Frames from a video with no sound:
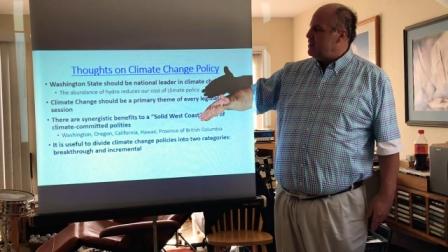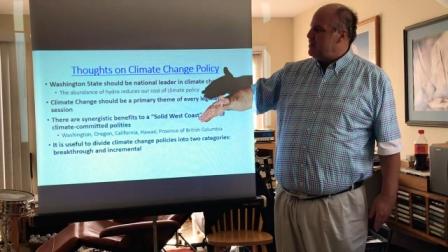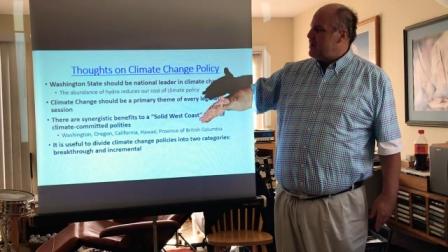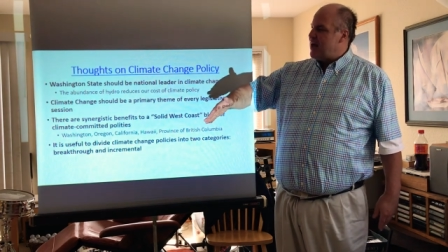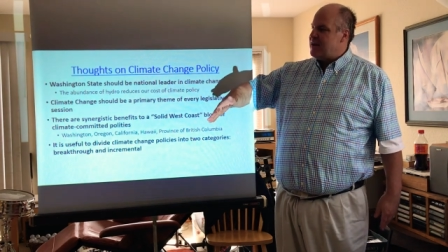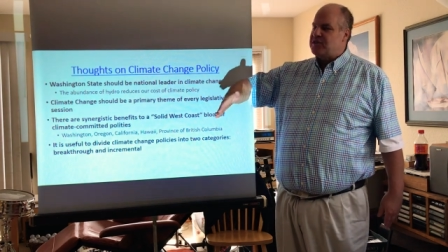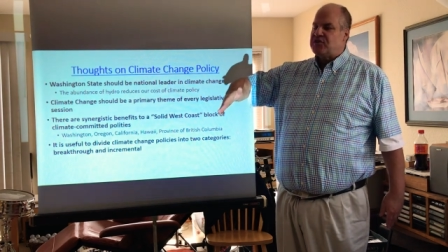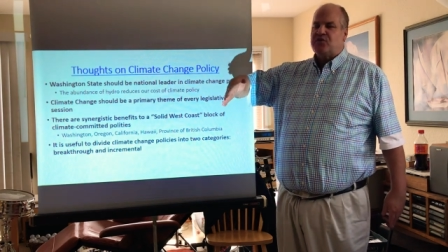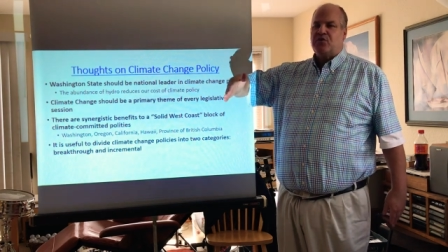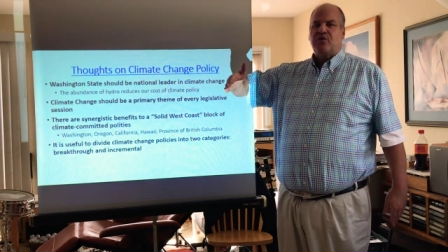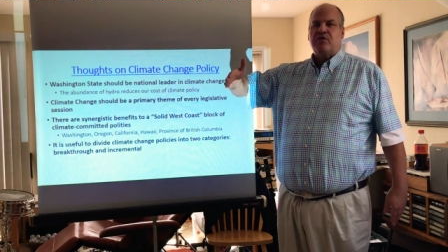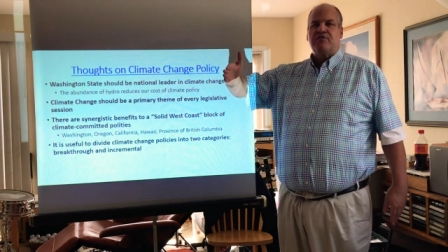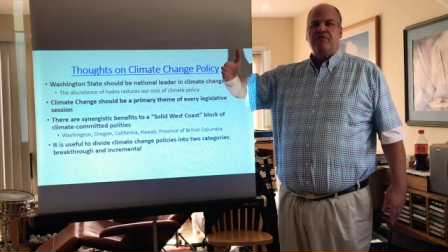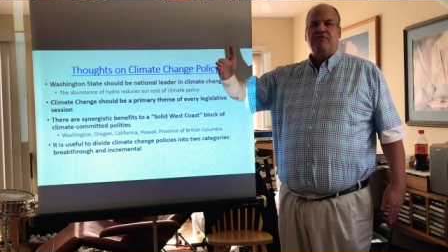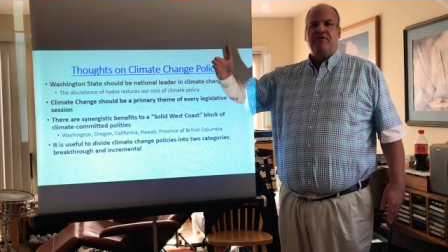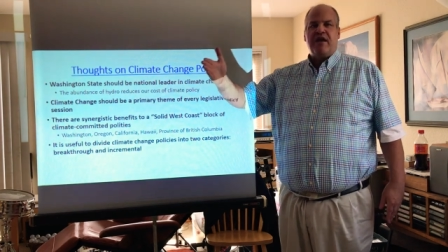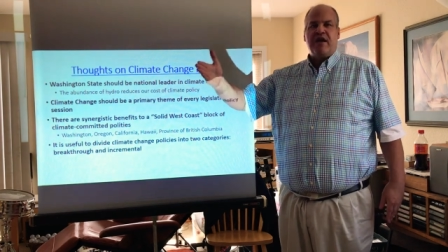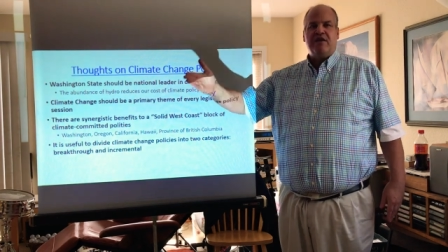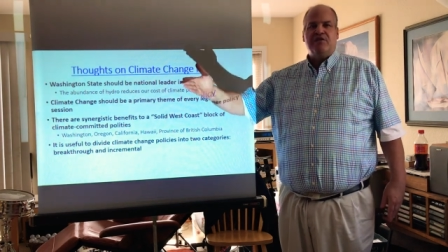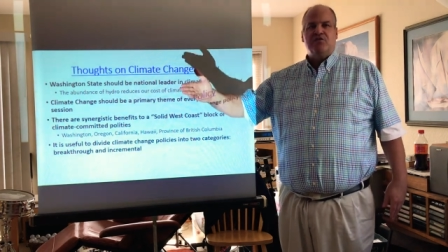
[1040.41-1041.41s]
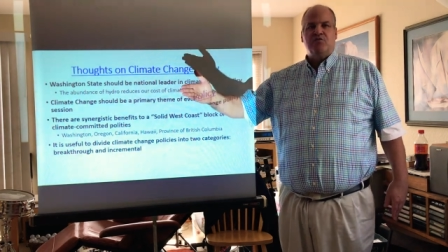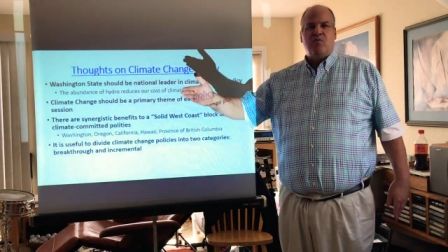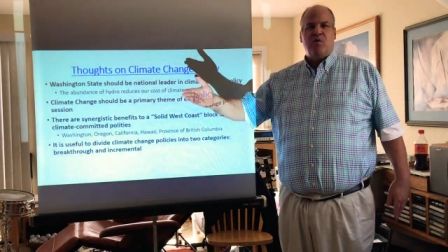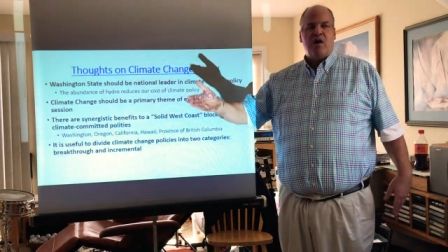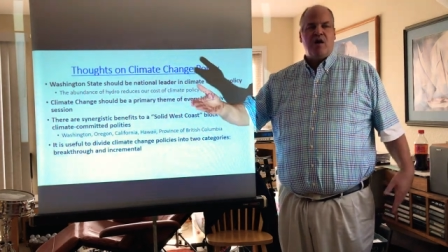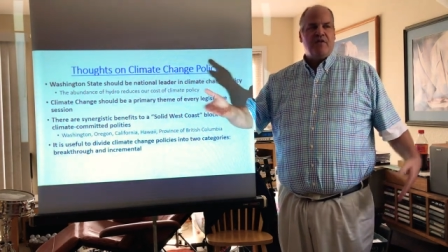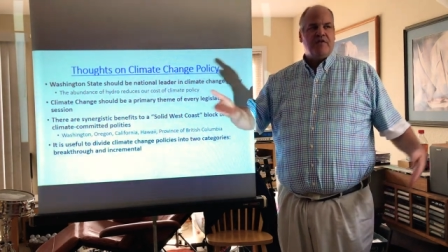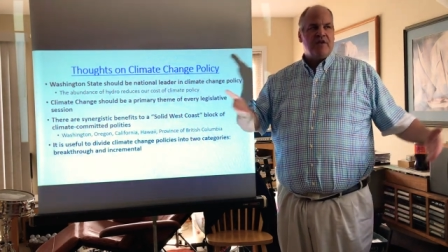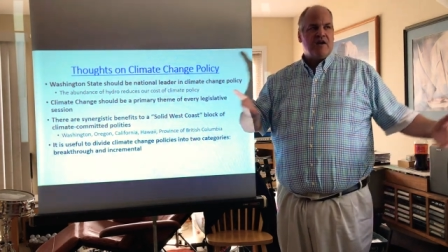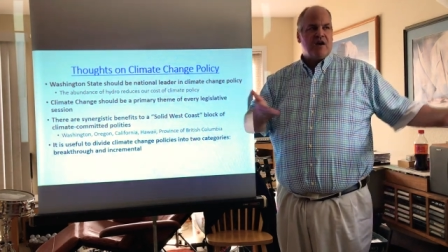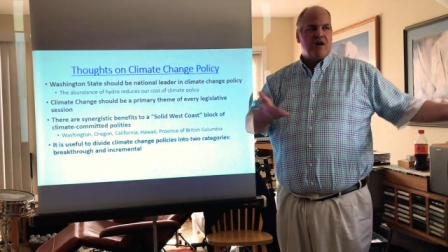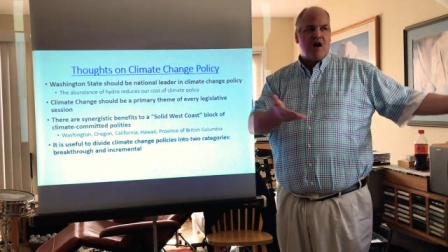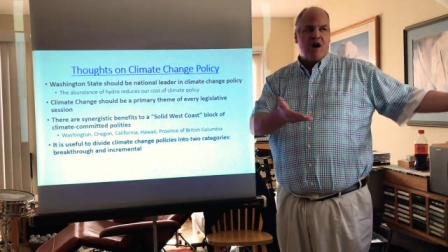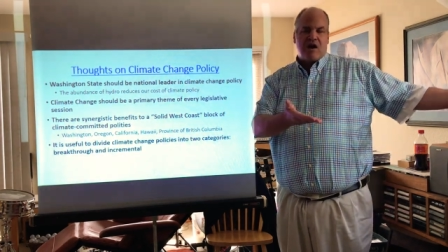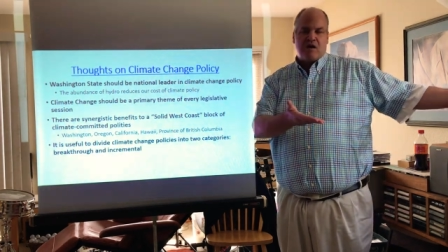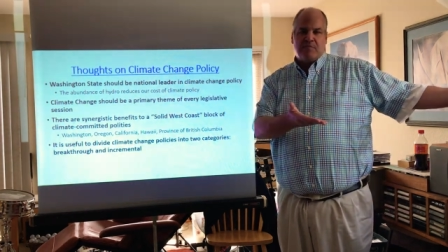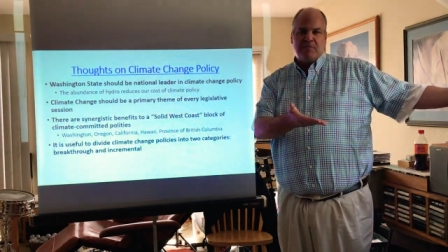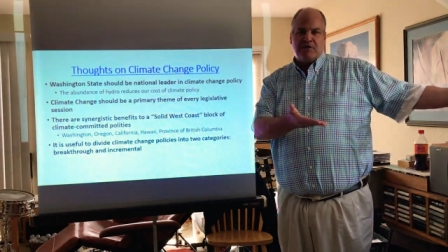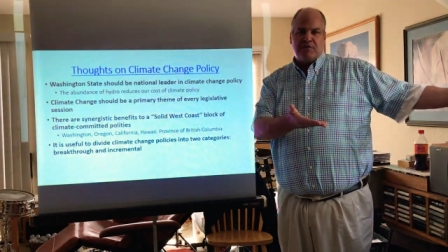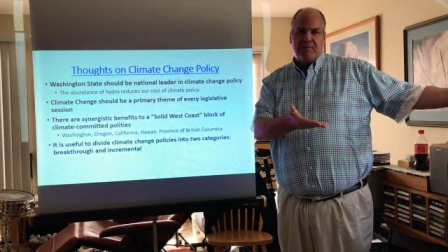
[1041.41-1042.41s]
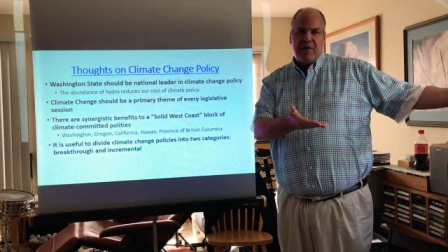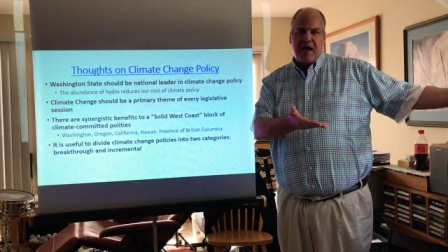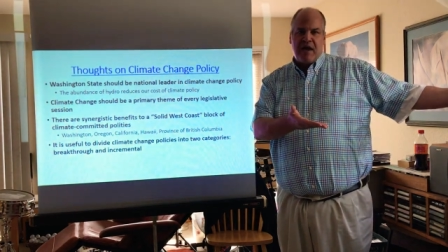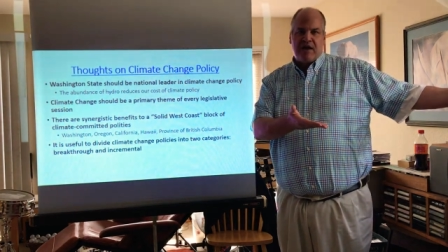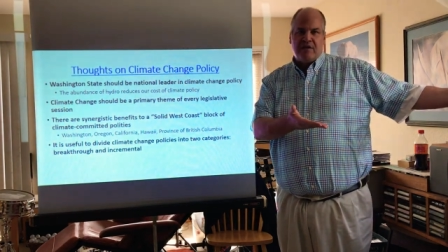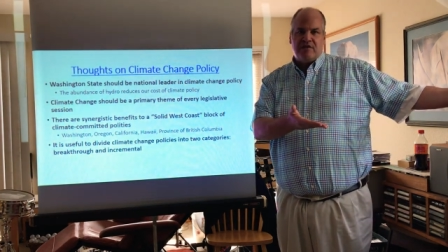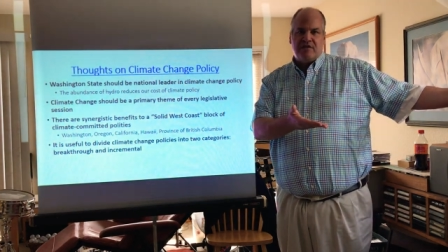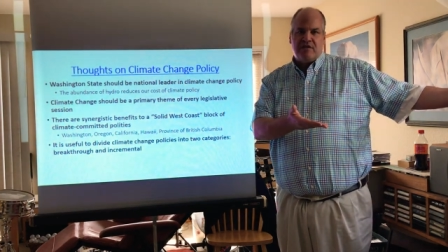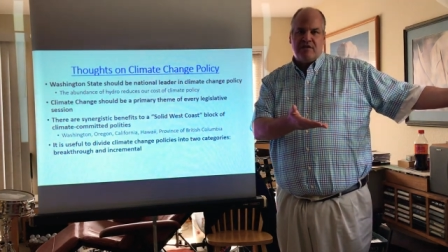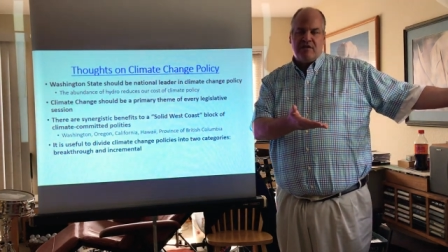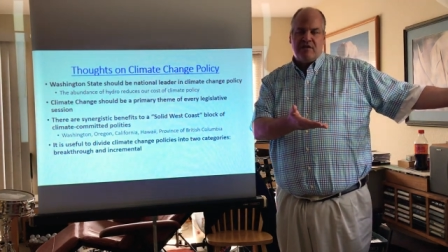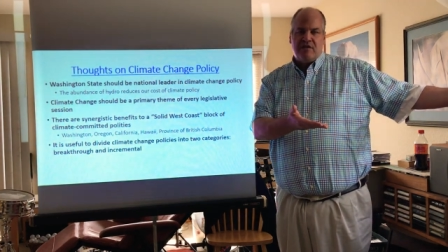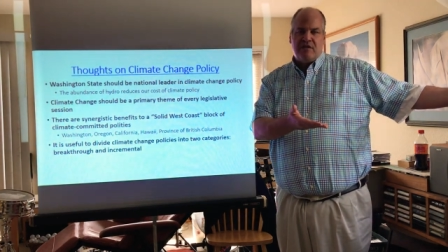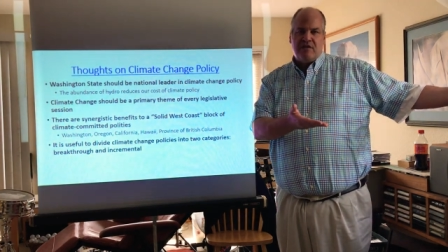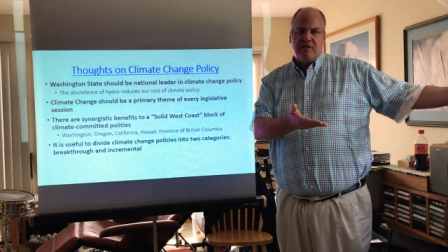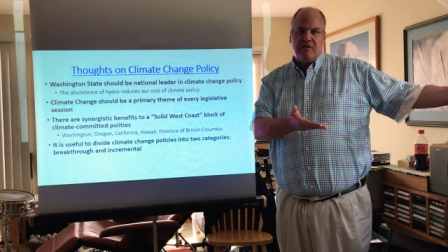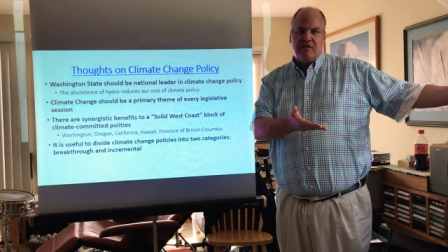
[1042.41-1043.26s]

that's sort of phase one. The Economist magazine